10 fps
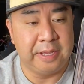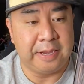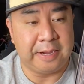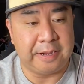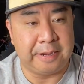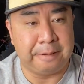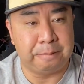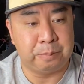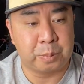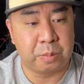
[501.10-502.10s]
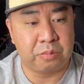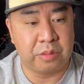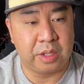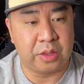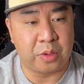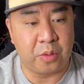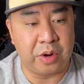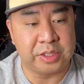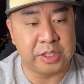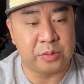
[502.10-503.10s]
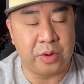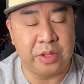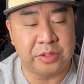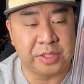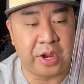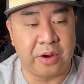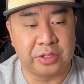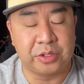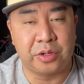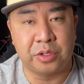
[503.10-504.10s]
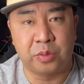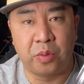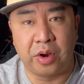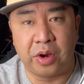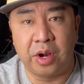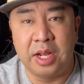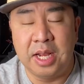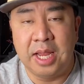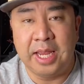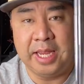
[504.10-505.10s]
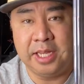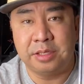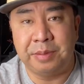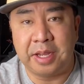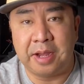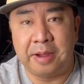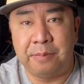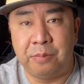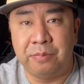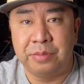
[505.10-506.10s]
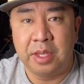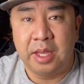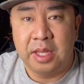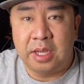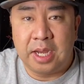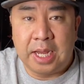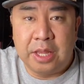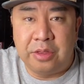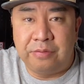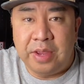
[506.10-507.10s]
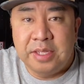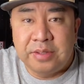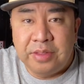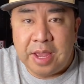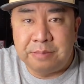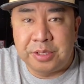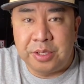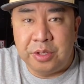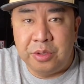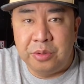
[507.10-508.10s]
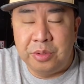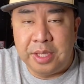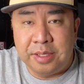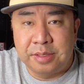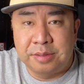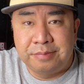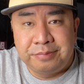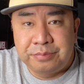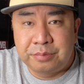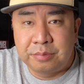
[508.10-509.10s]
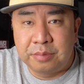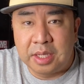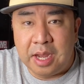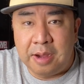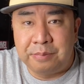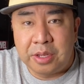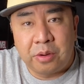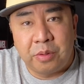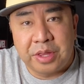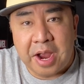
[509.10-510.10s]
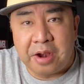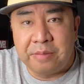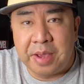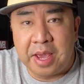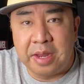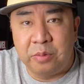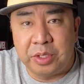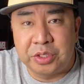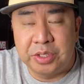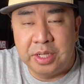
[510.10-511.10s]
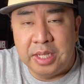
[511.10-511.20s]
Thor is just one of those characters where he's become the face of the MCU. He's up there with Iron Man, which